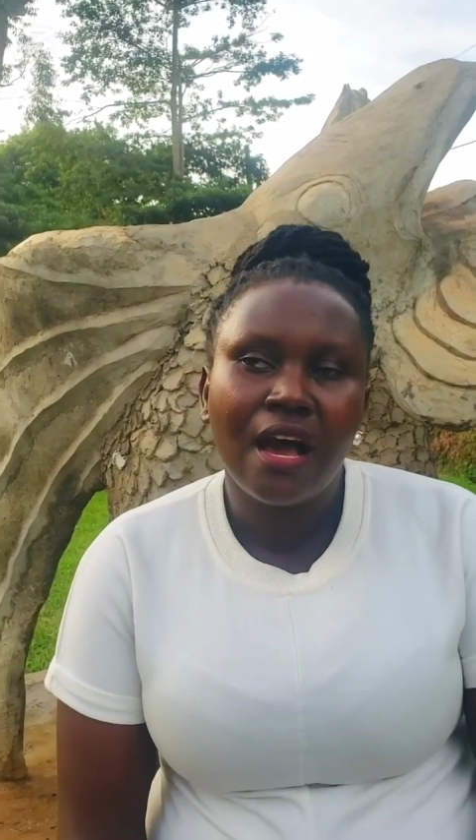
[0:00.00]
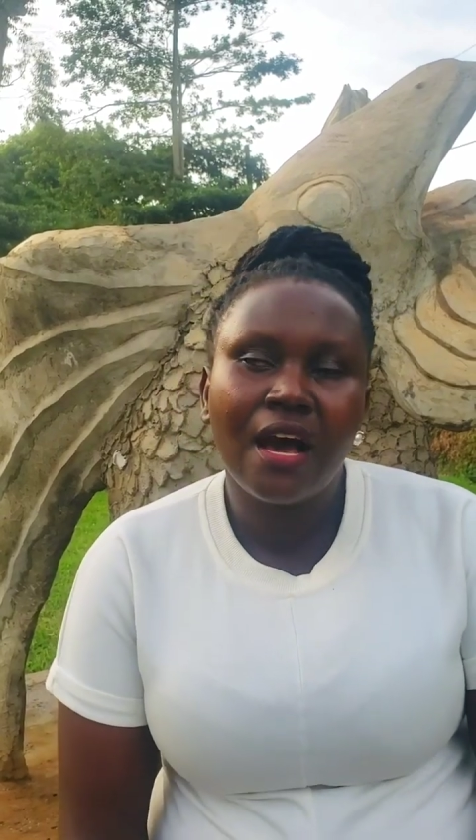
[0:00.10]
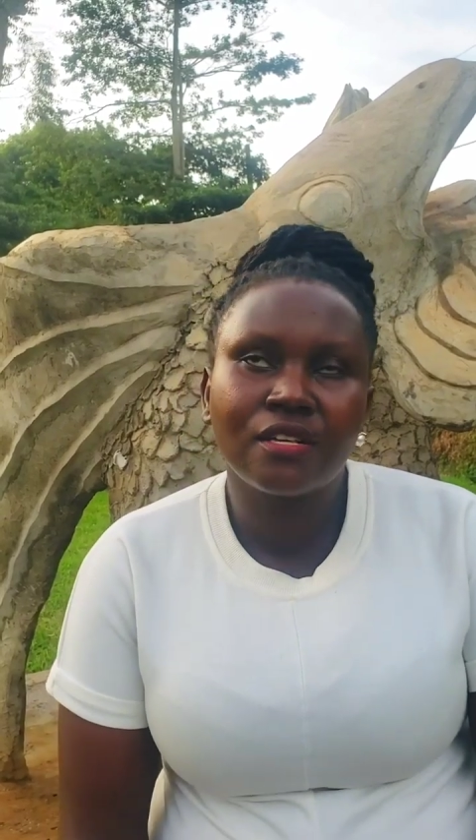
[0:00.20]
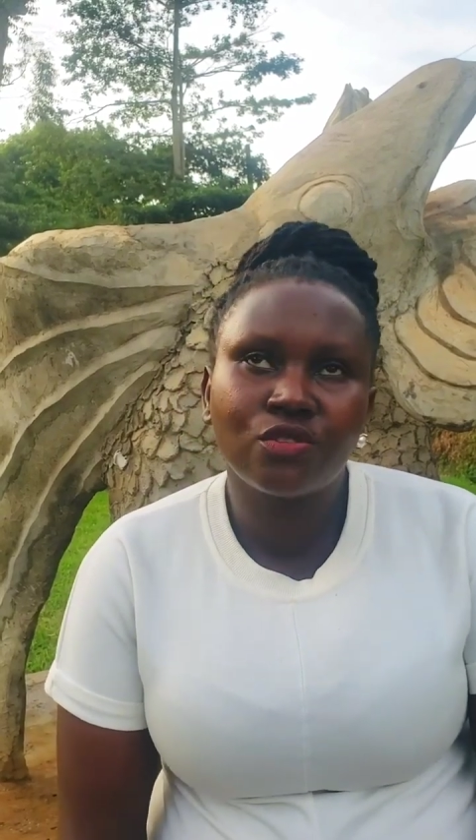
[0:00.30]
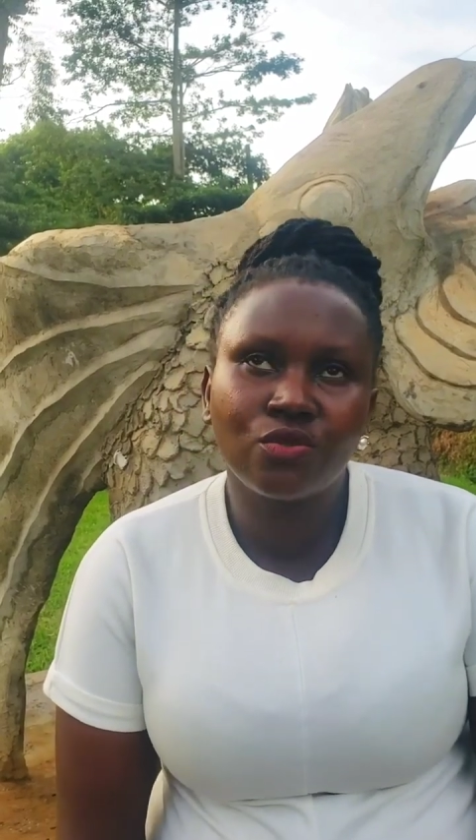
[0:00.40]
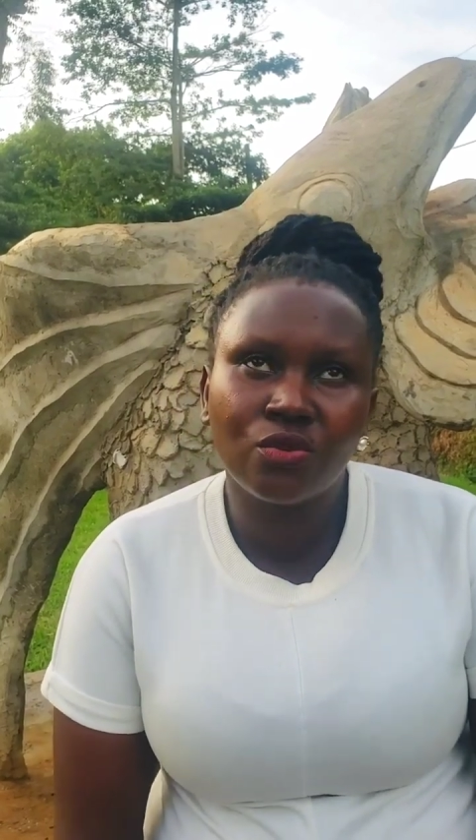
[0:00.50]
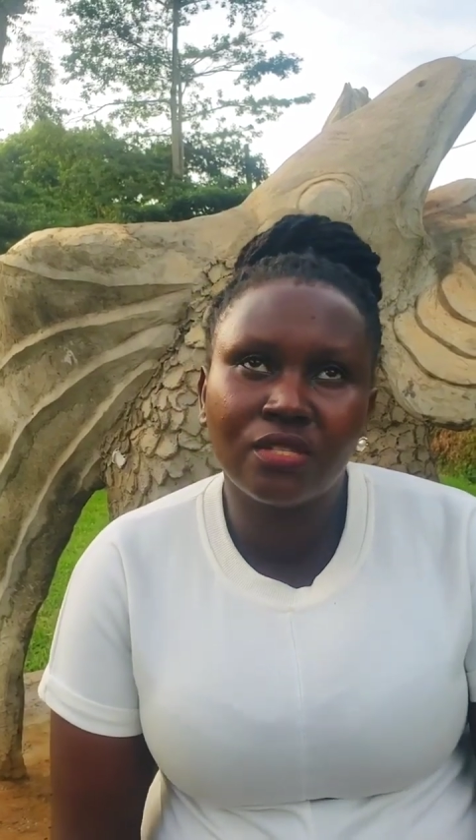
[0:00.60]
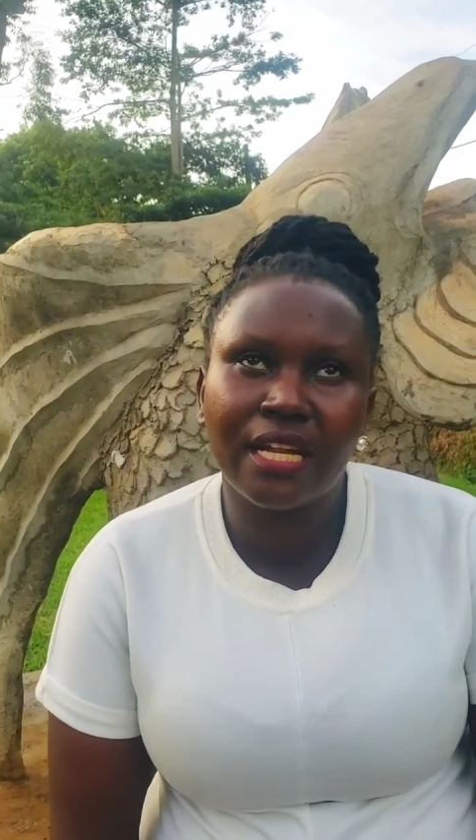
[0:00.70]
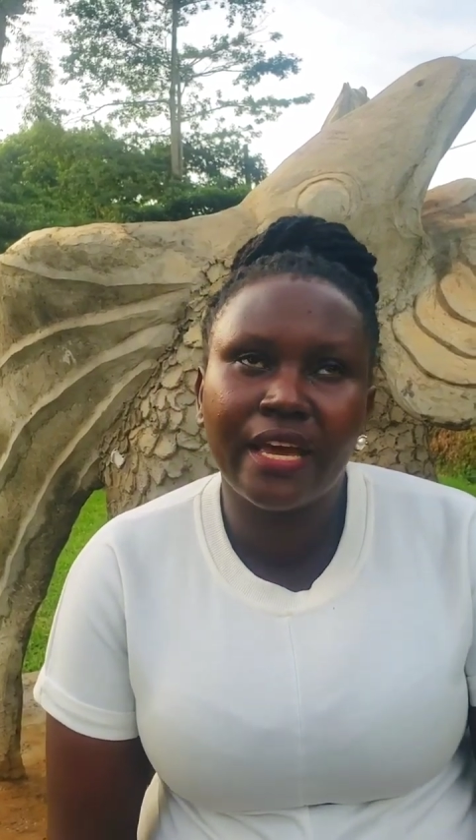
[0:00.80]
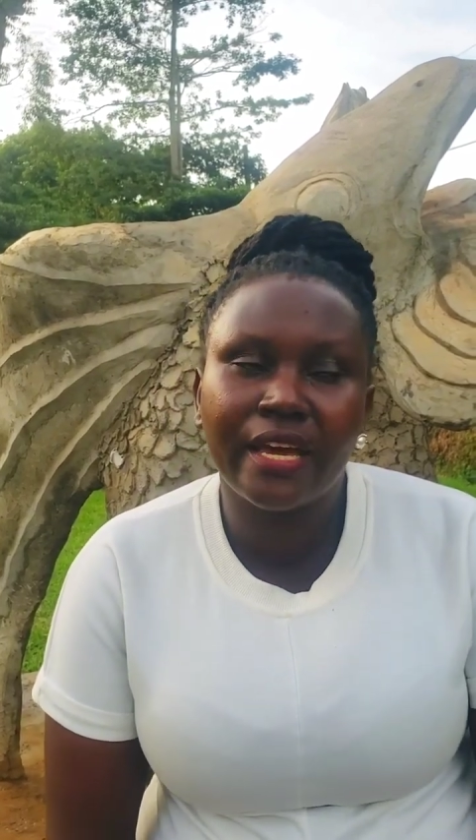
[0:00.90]
has
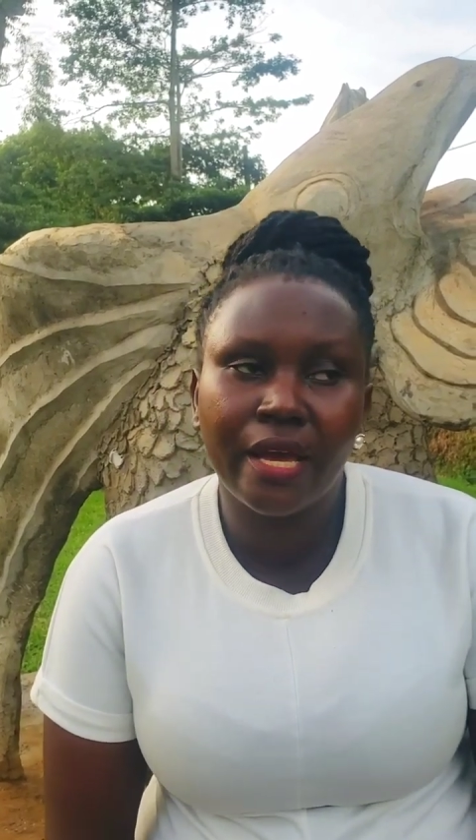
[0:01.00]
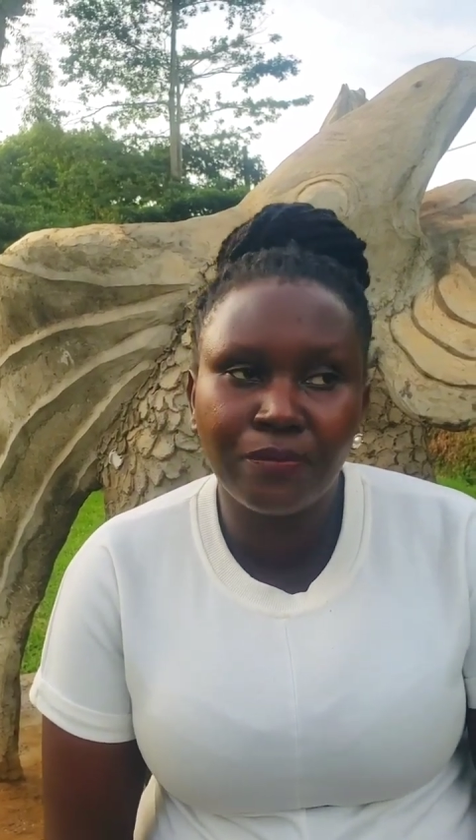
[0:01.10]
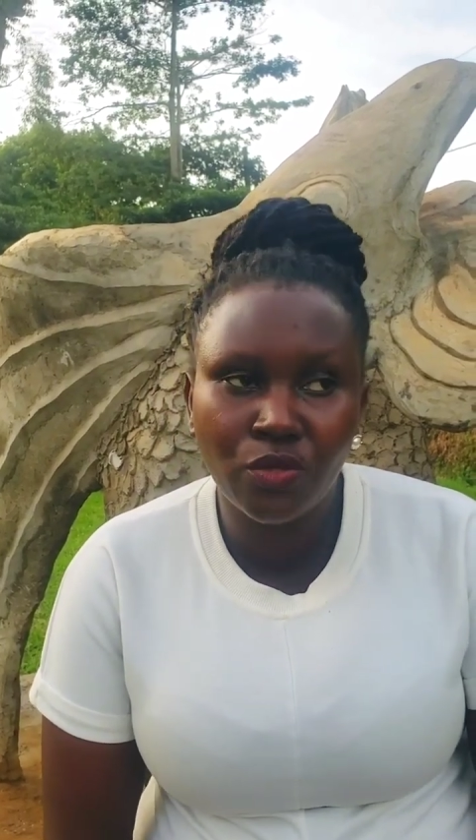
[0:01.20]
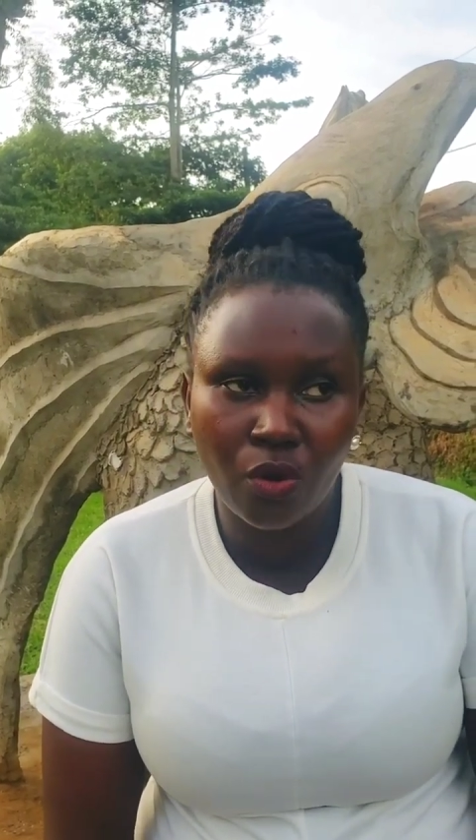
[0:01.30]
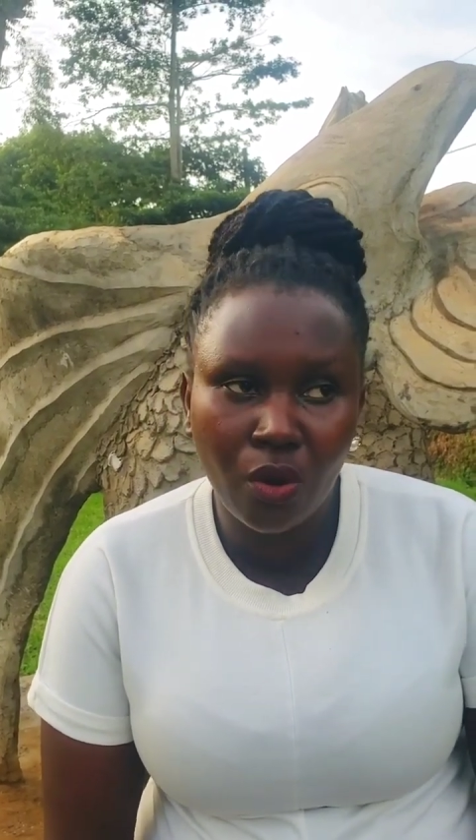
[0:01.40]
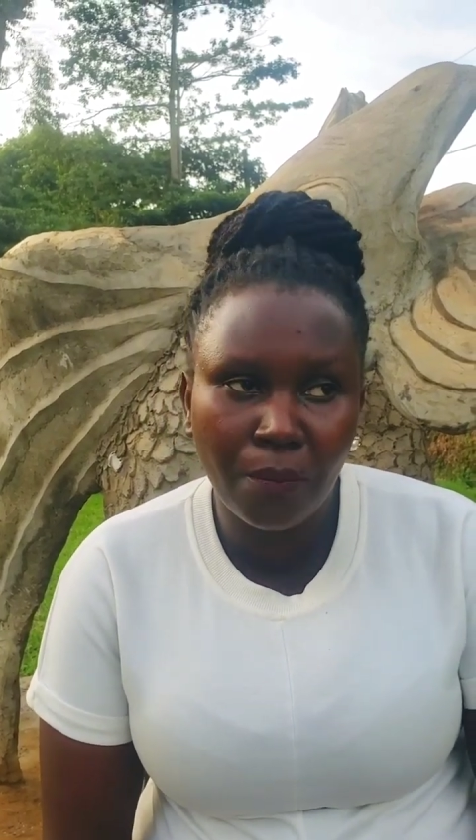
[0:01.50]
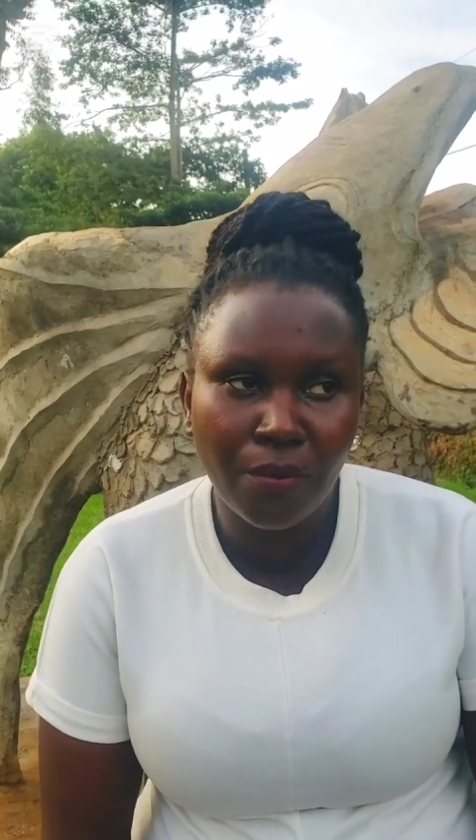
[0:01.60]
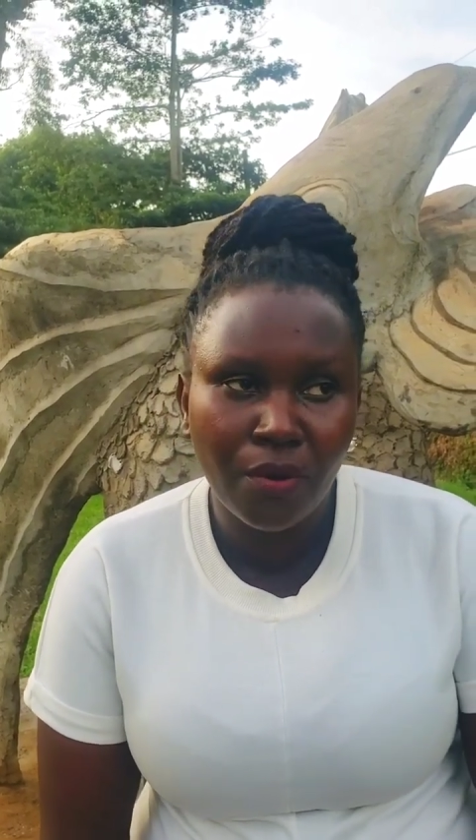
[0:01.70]
tools like EBSCOB,